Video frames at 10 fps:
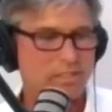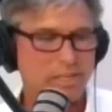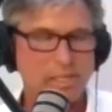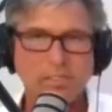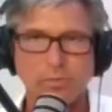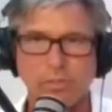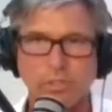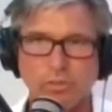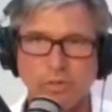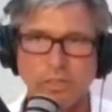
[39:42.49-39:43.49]
I guess it was
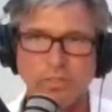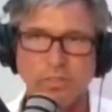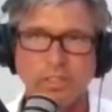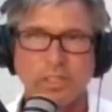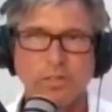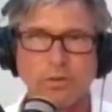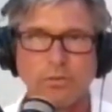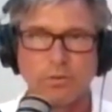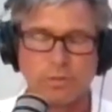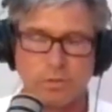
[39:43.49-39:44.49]
the trial judge. I don't know
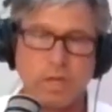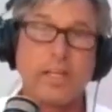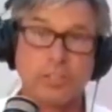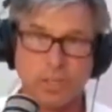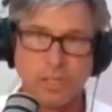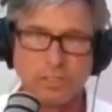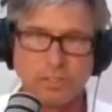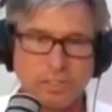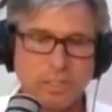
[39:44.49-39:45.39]
if it was a judge.